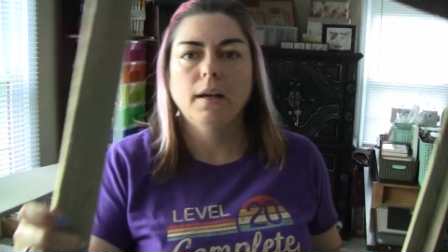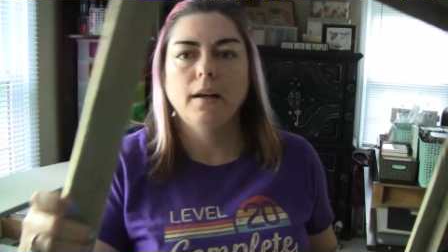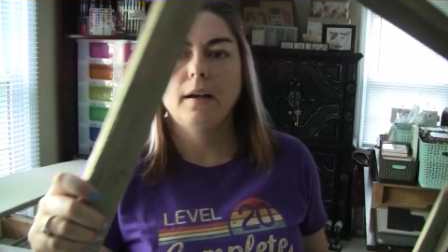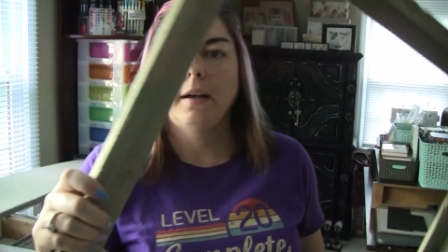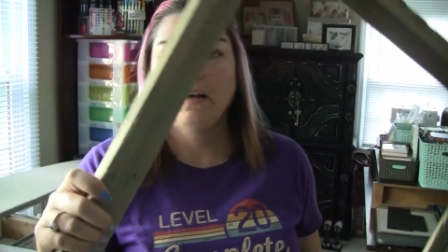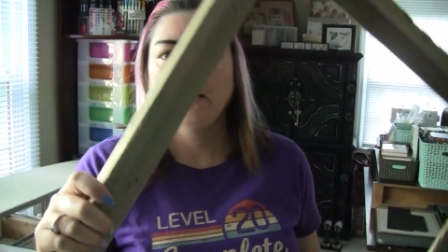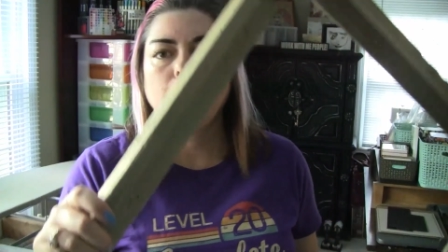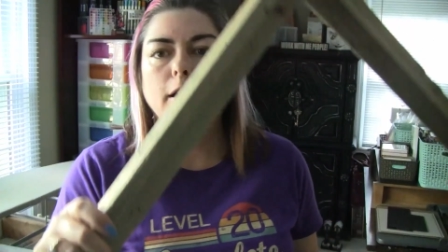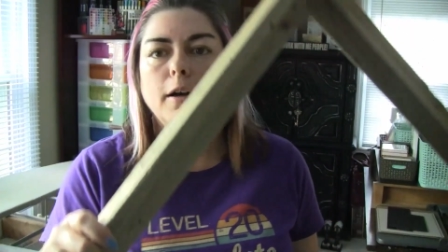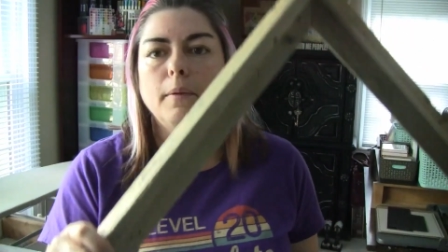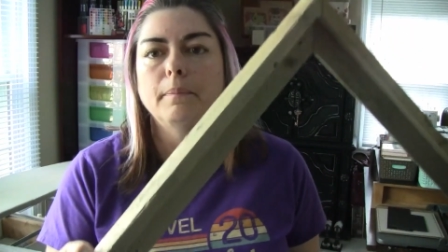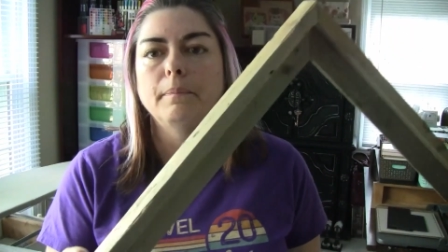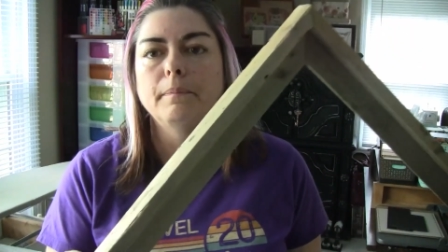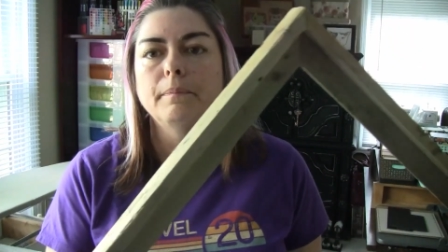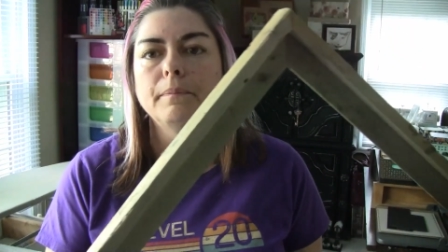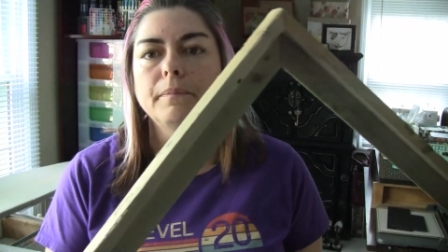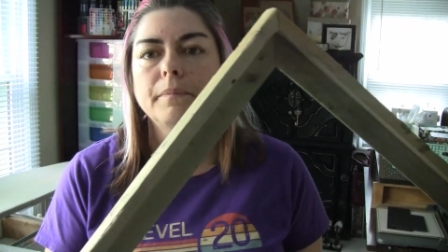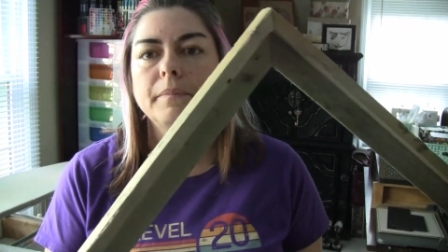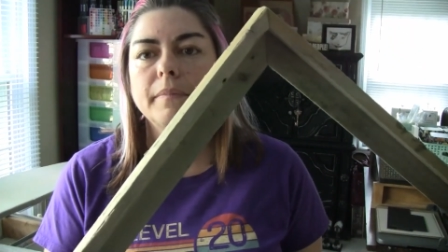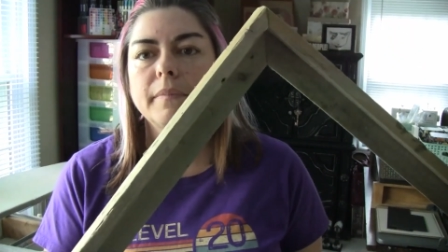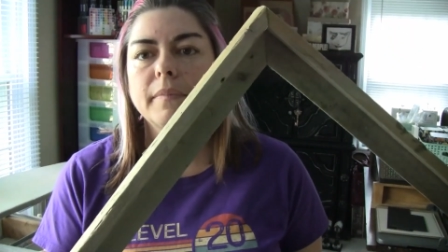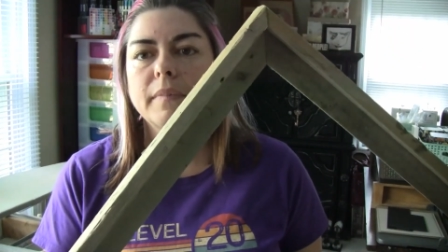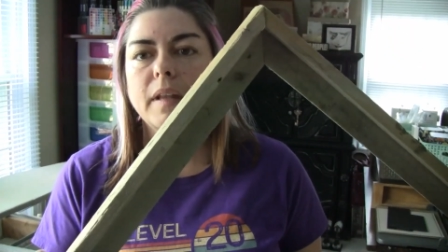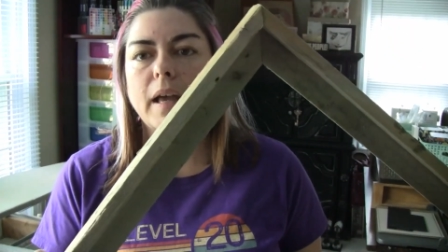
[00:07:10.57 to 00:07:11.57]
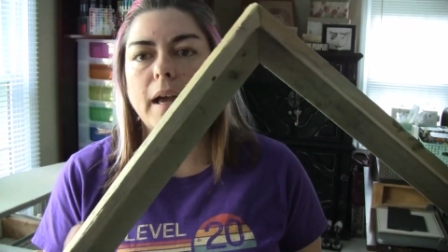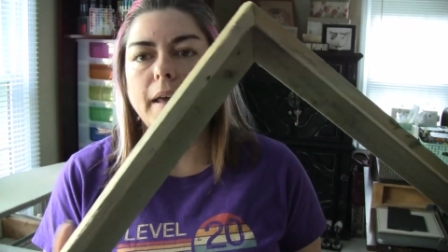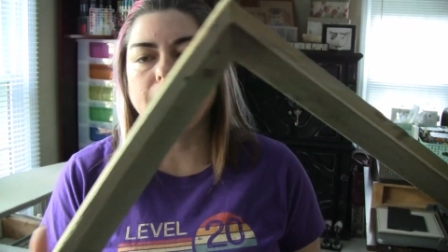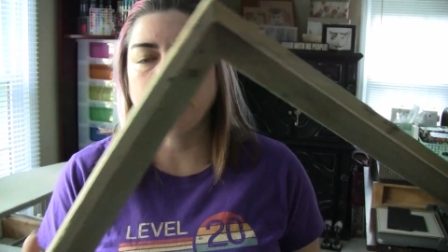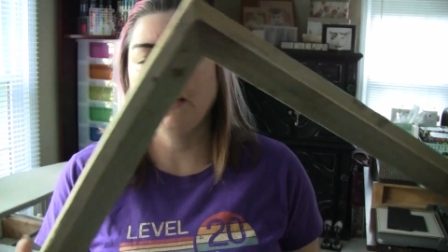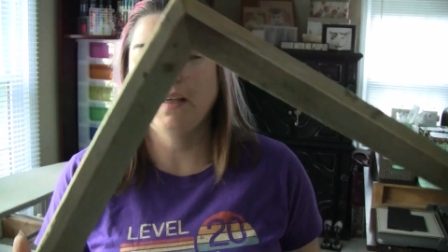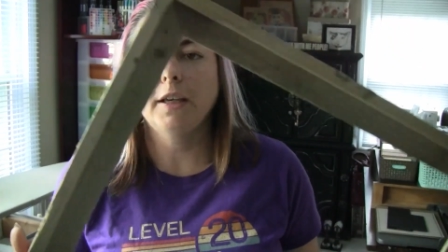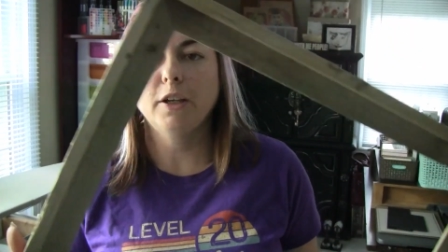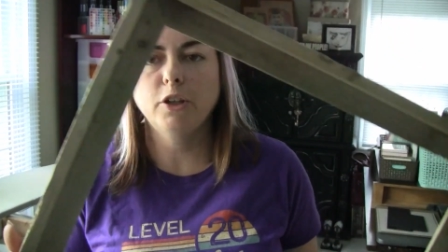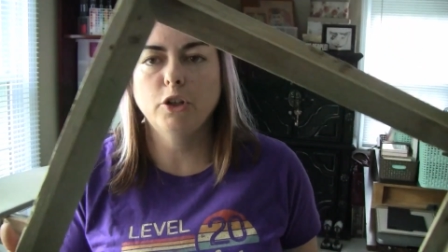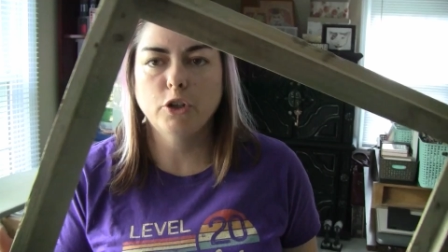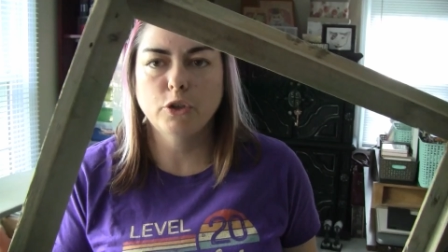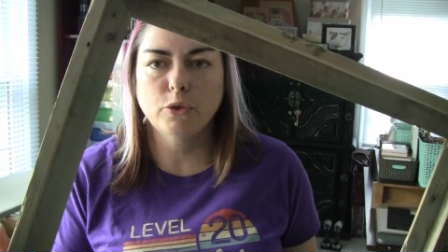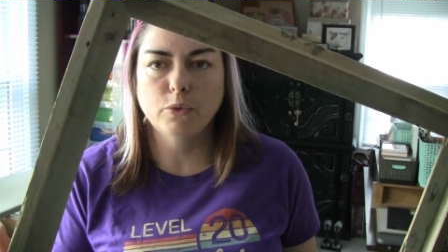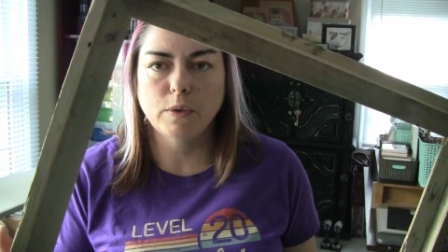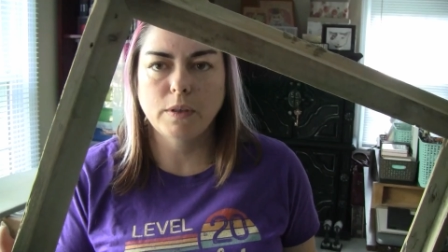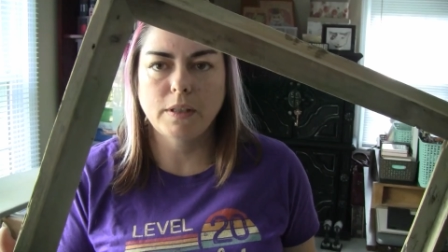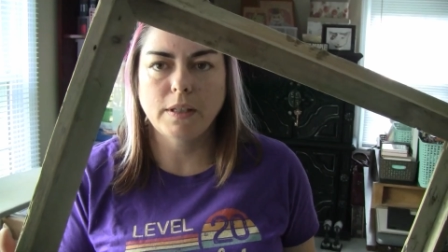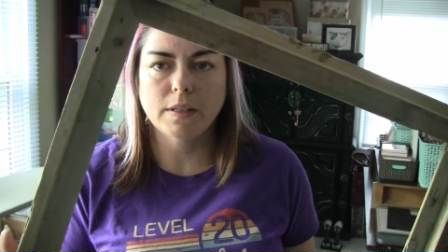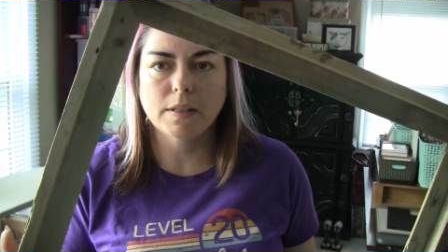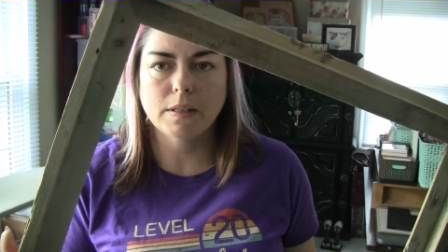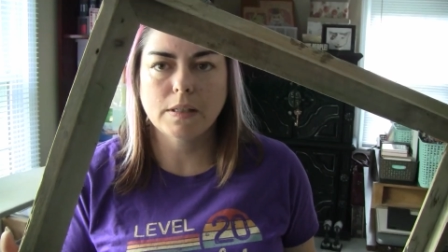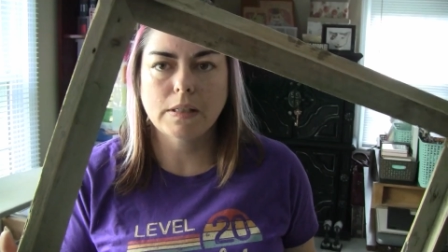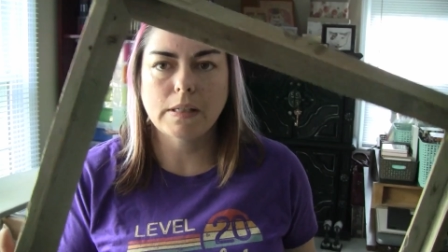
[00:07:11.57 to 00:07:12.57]
I think it goes with
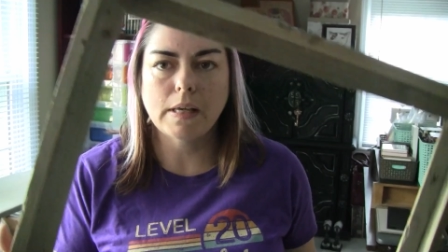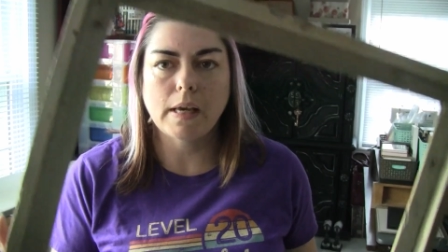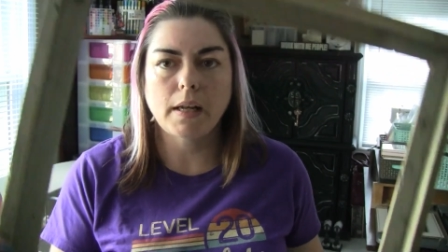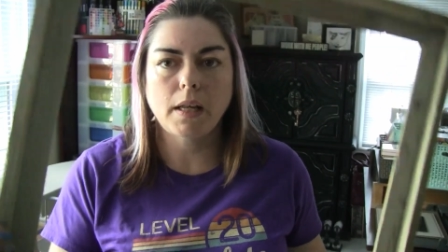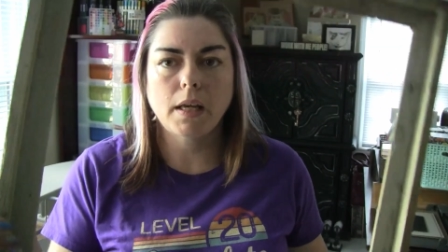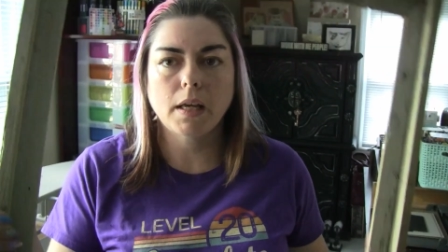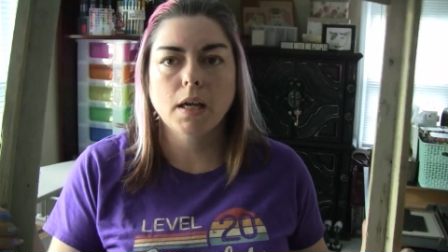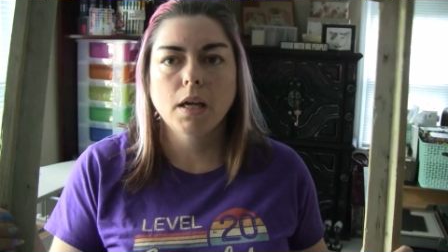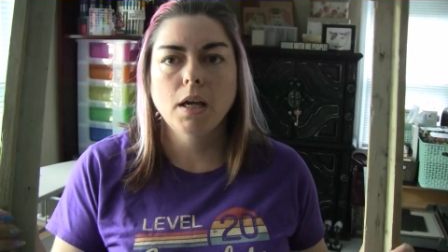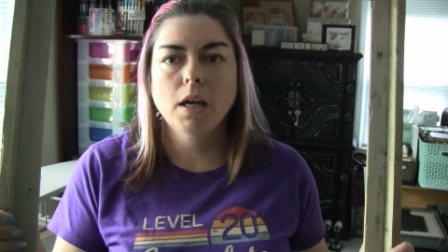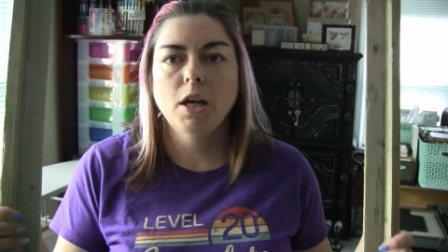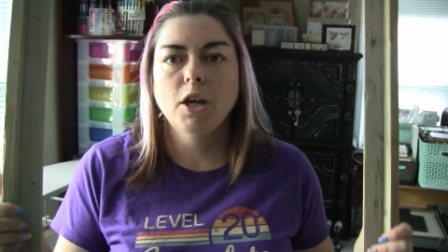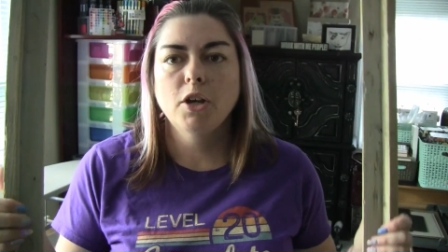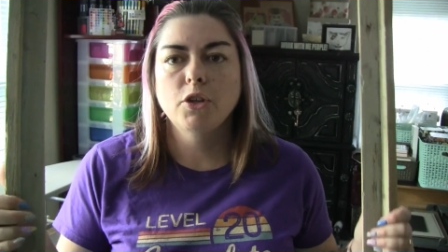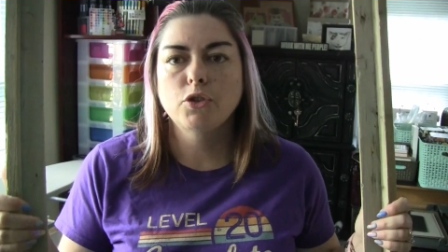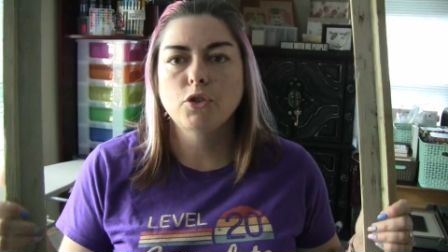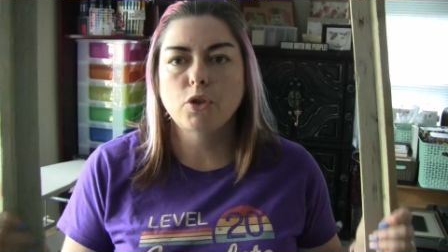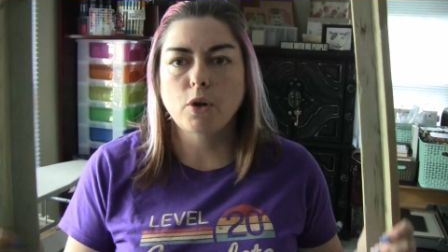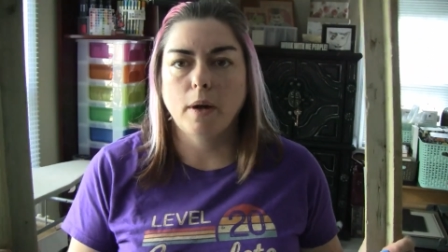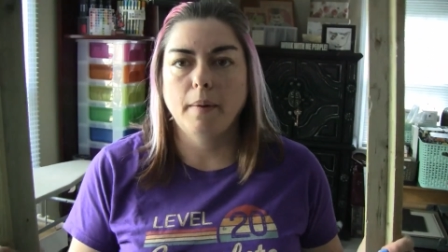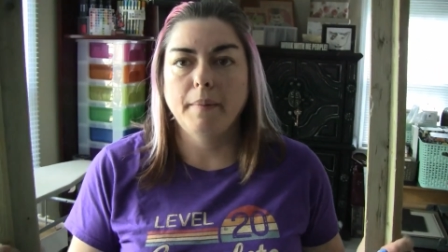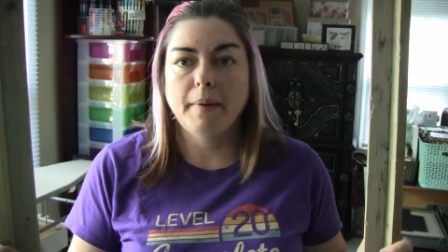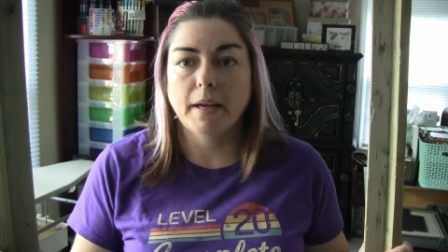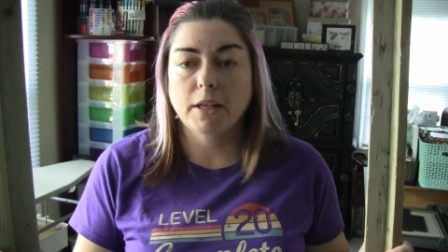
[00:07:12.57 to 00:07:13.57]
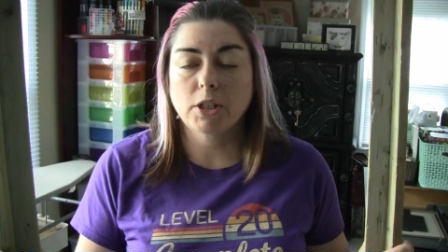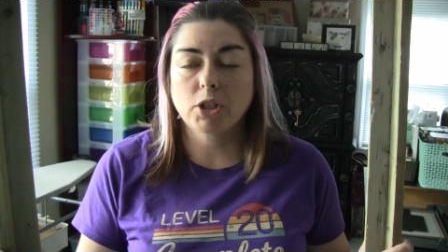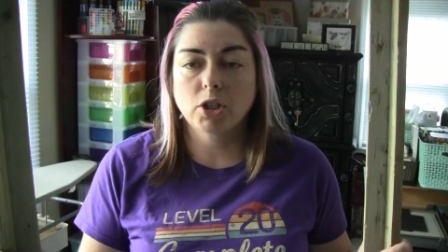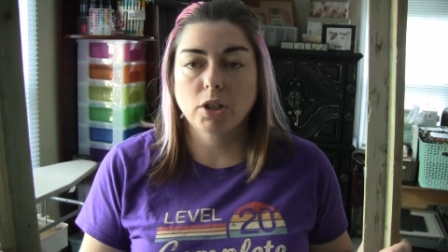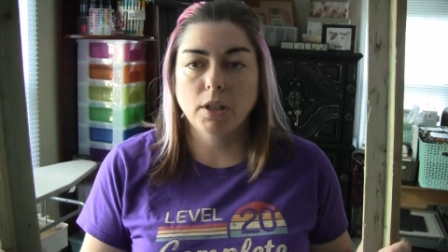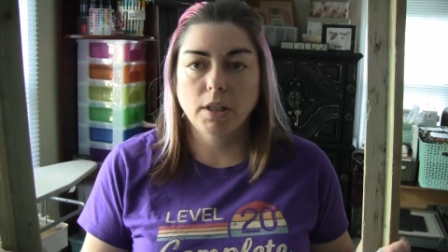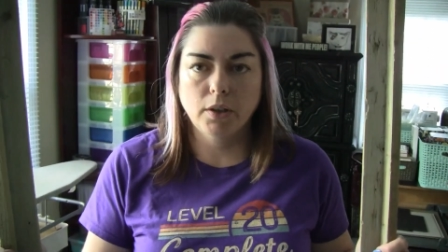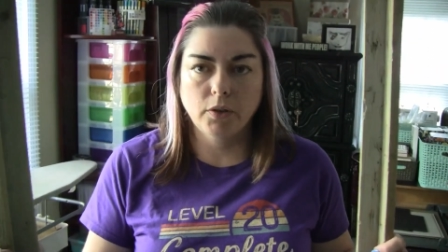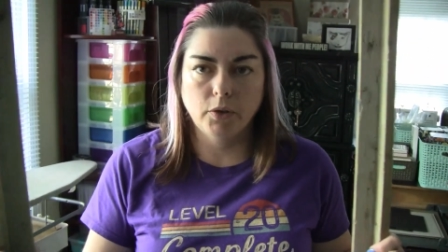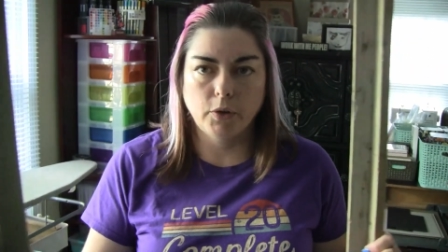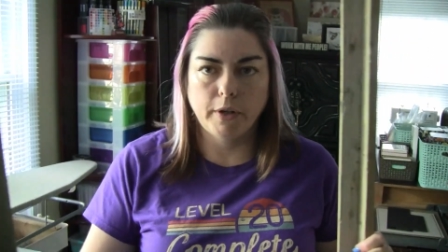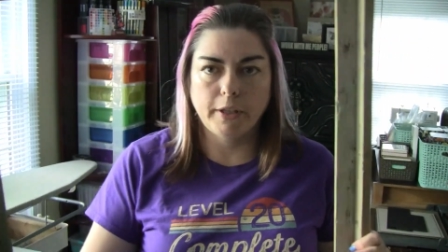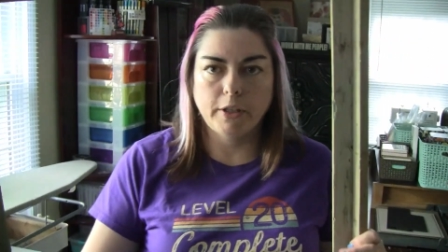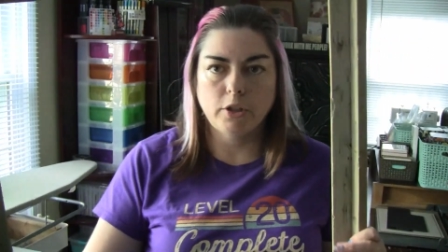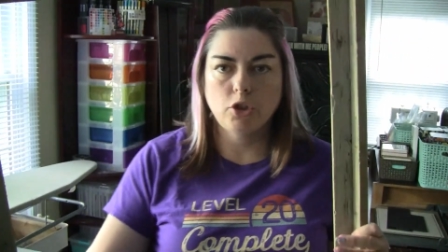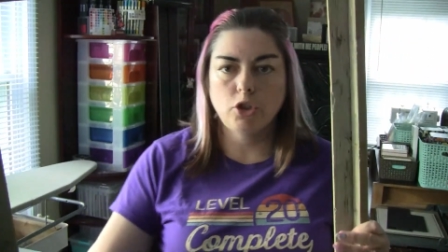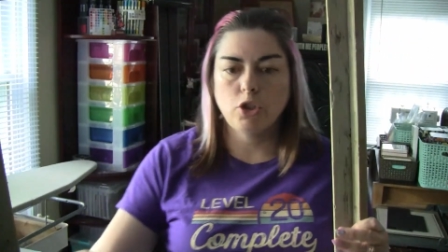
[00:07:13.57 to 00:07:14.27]
the aesthetic. So I'm actually going